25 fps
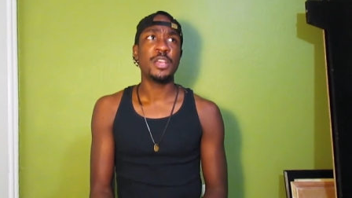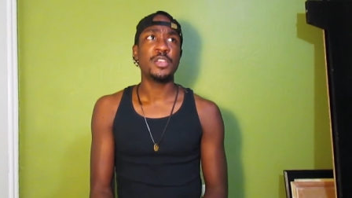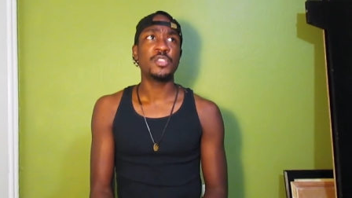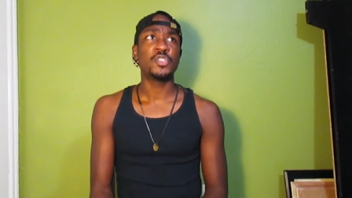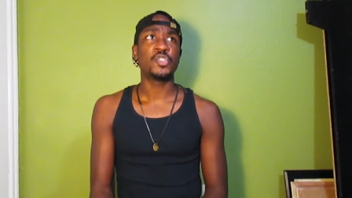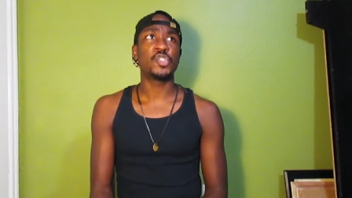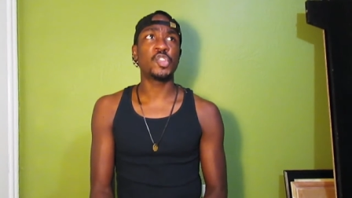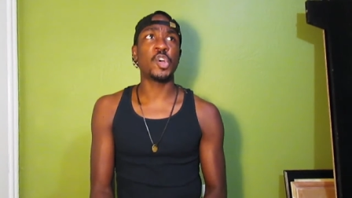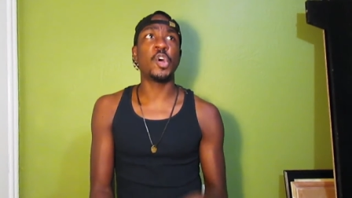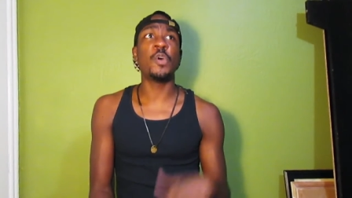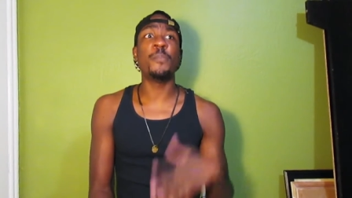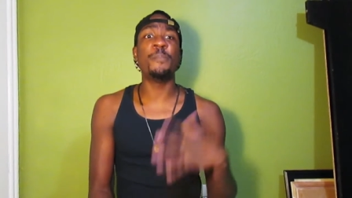
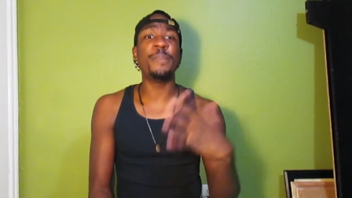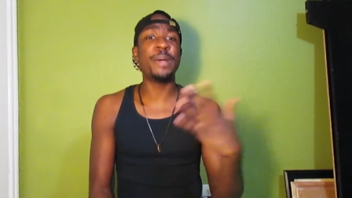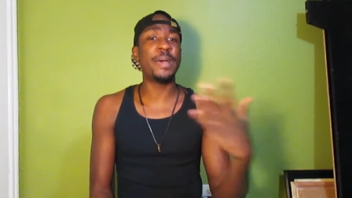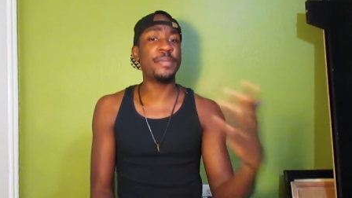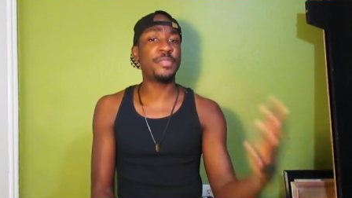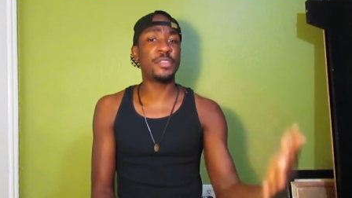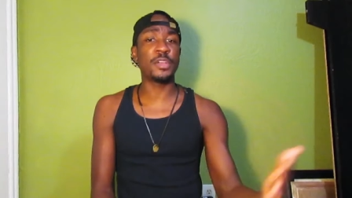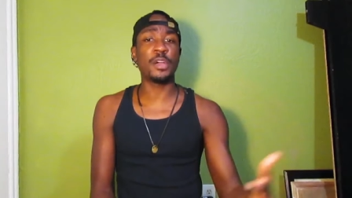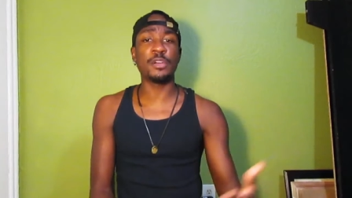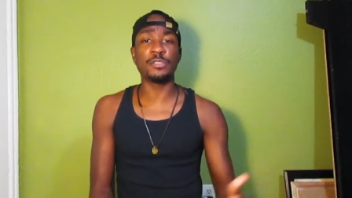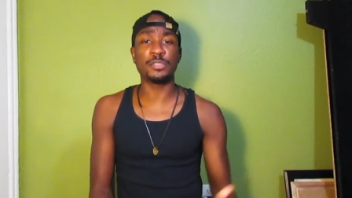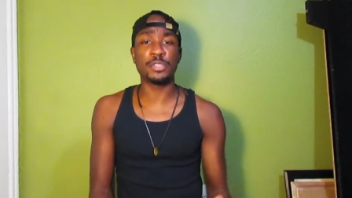So
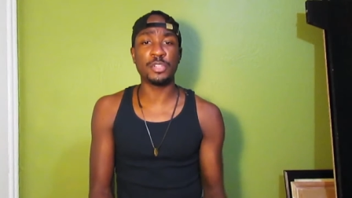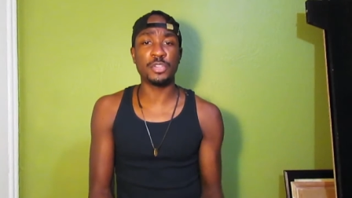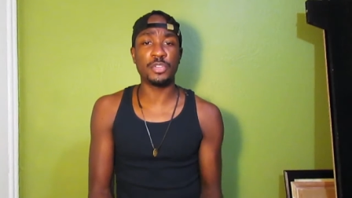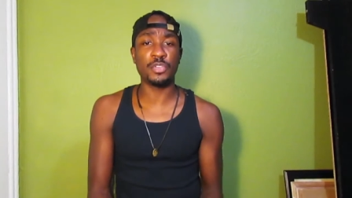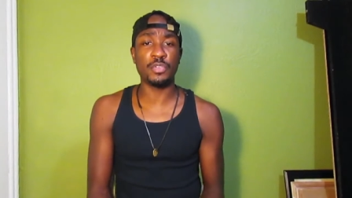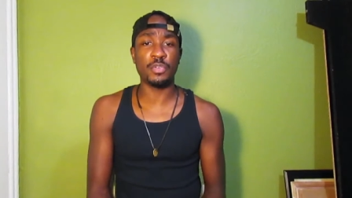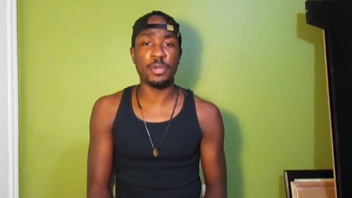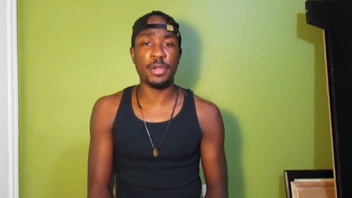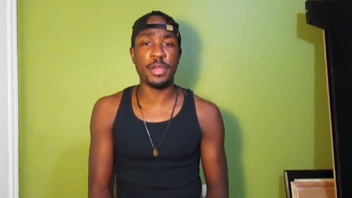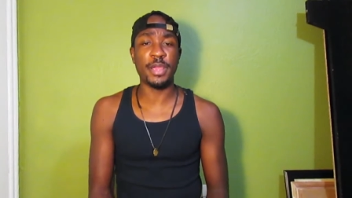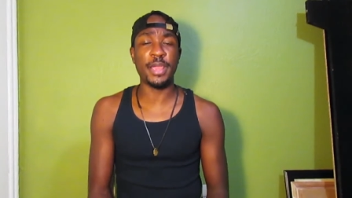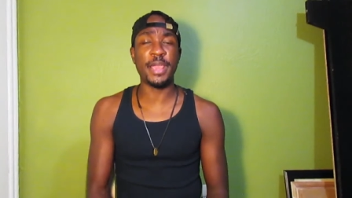Beth goes to
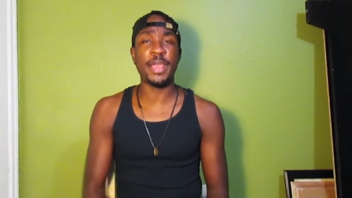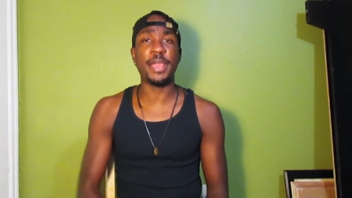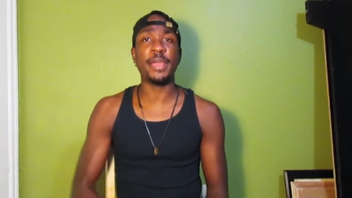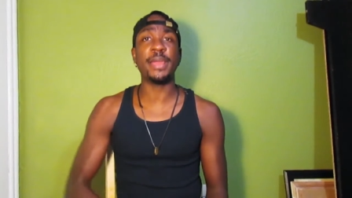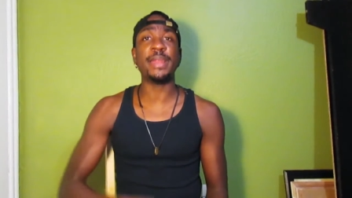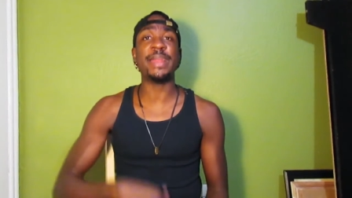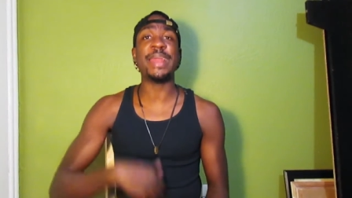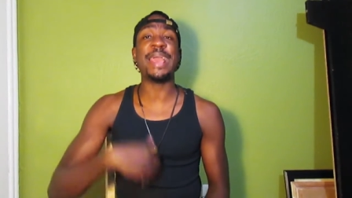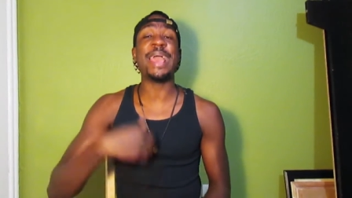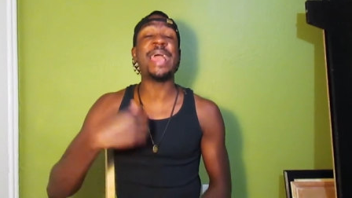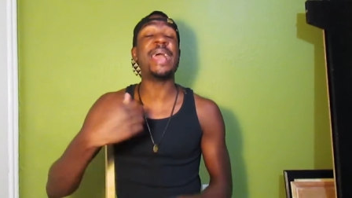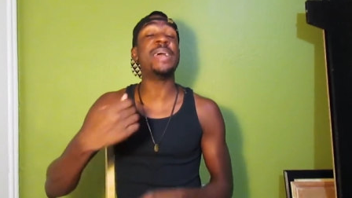do her hair,
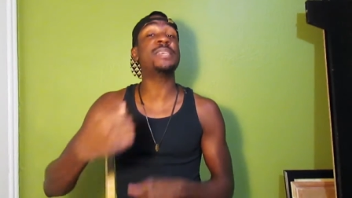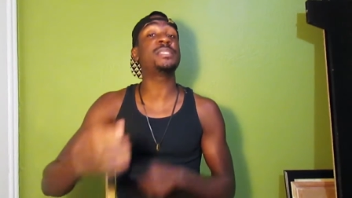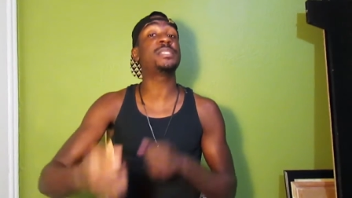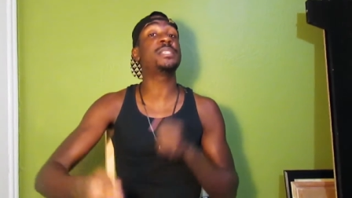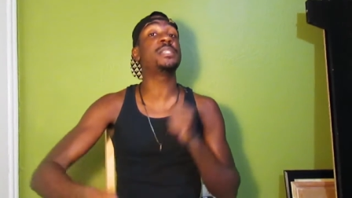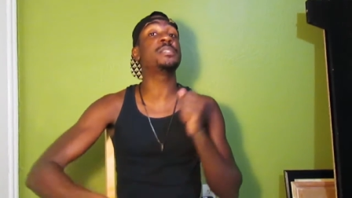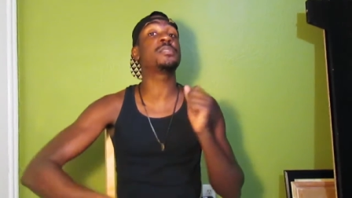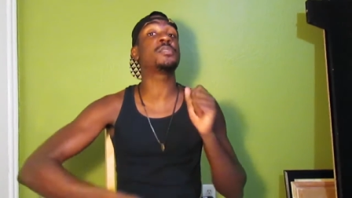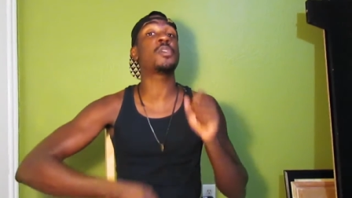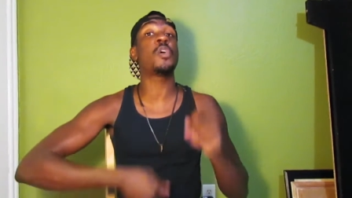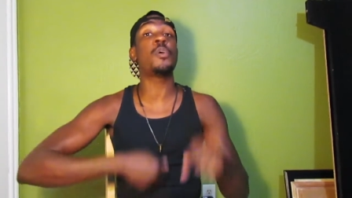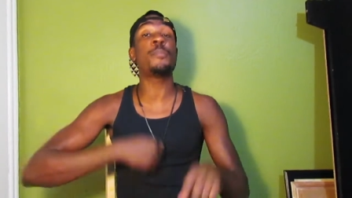and as
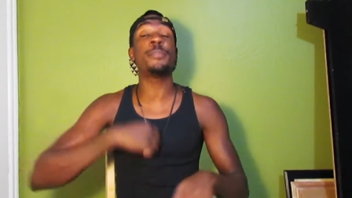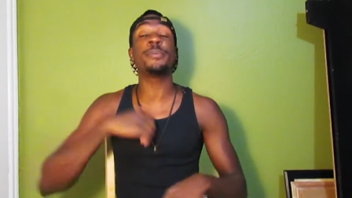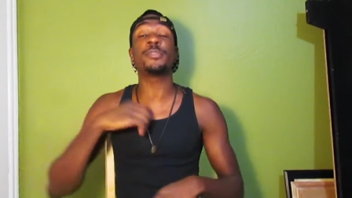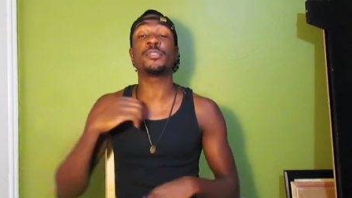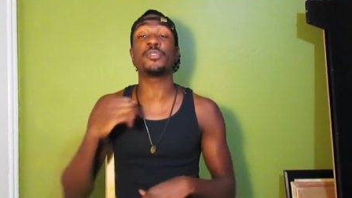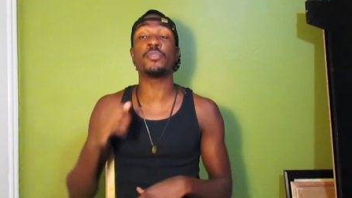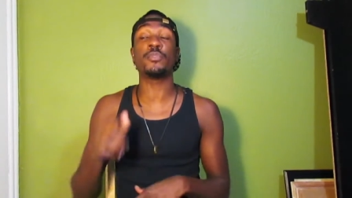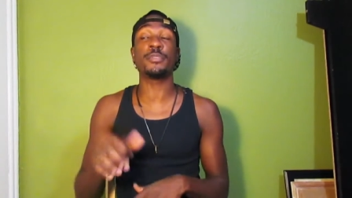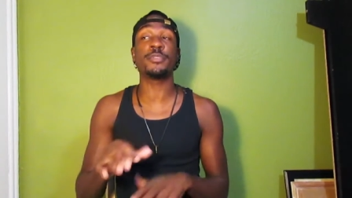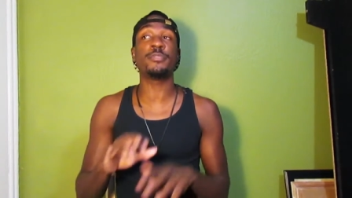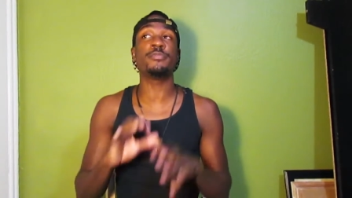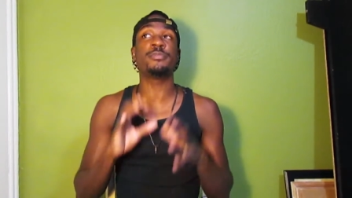she's combing through,